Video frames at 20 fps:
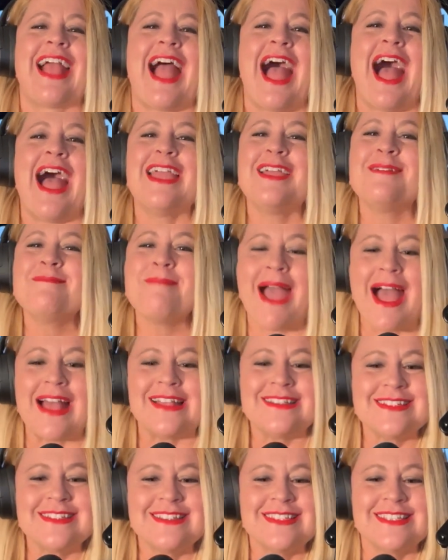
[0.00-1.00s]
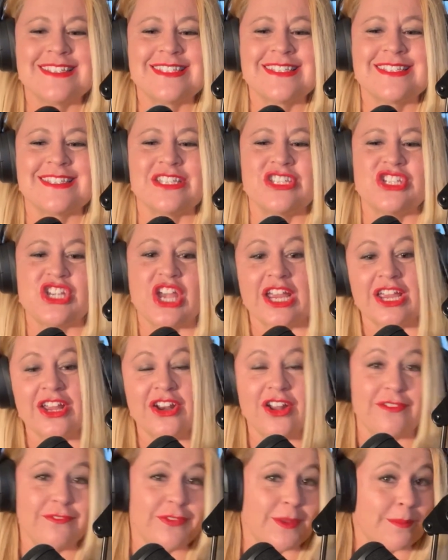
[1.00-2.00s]
I imagine this is a check it
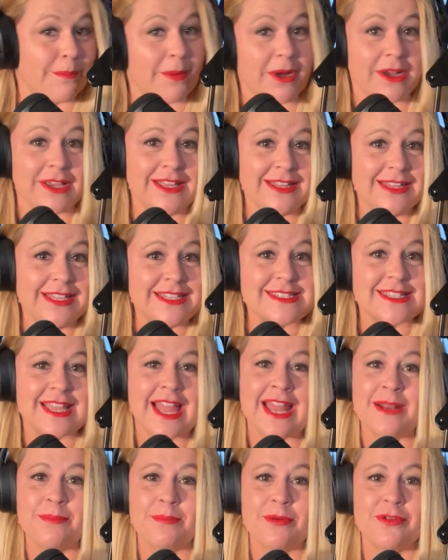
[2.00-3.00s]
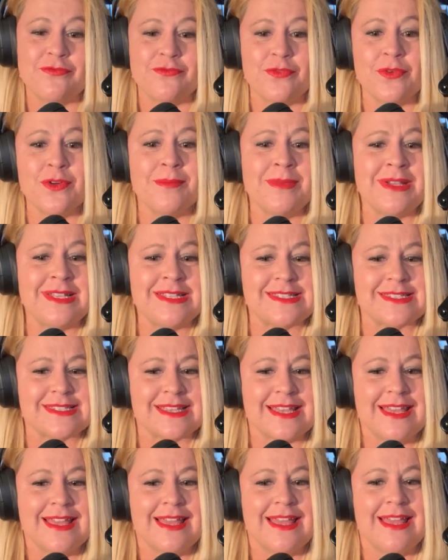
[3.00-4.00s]
off the bucket list kind of performance.
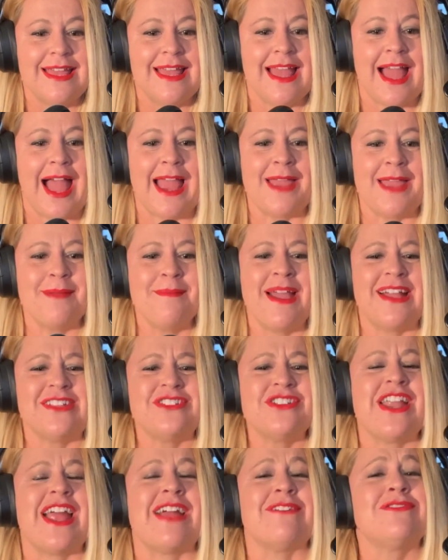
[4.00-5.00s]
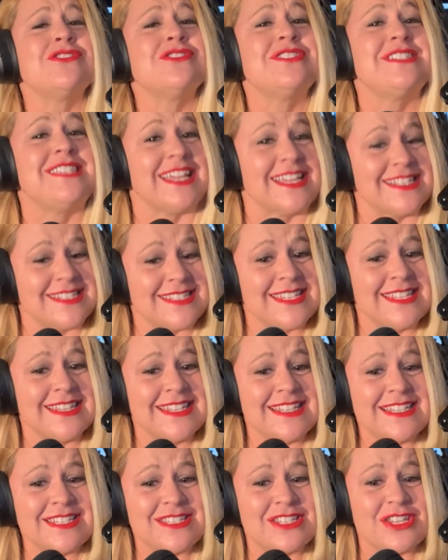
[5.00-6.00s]
I imagine after dancing
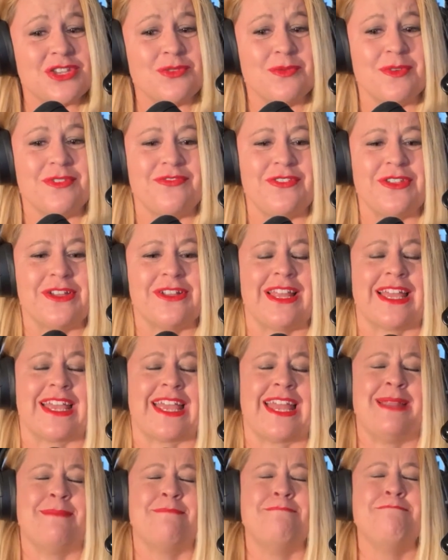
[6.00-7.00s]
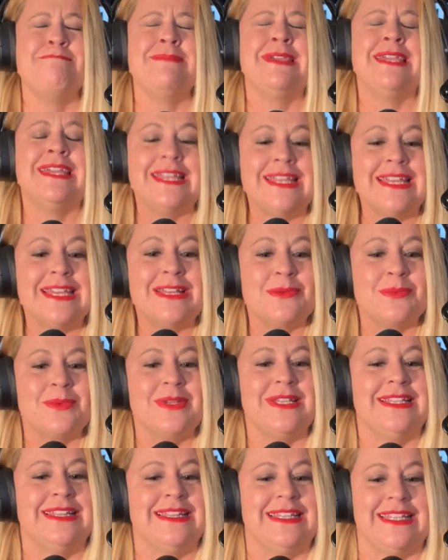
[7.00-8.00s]
this, you would feel an immediate
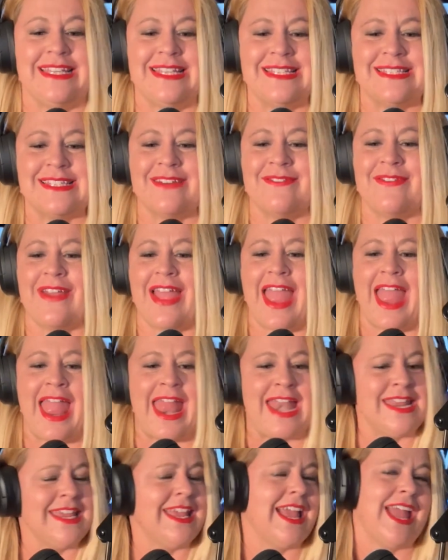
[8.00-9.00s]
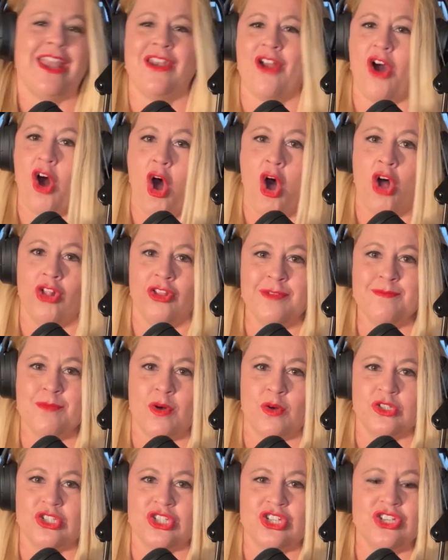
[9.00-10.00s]
release of any and all
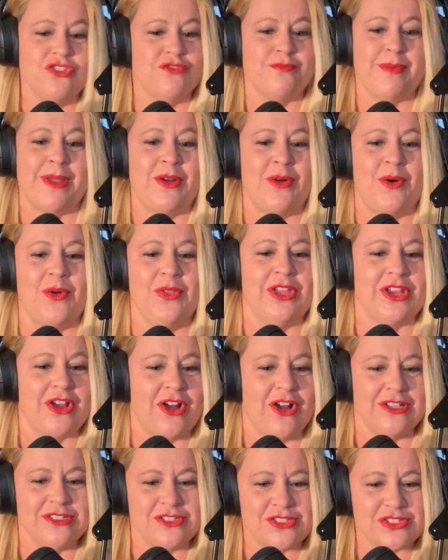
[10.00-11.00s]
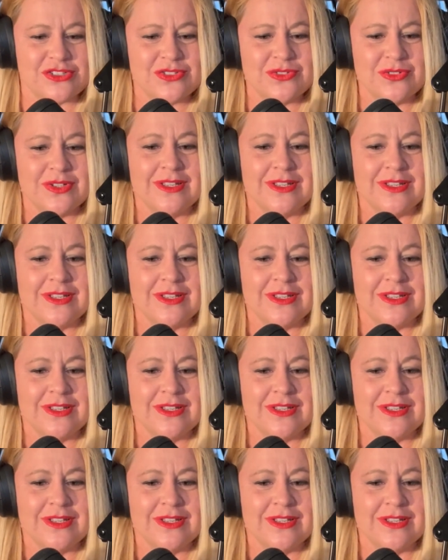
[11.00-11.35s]
emotion you've been holding on to.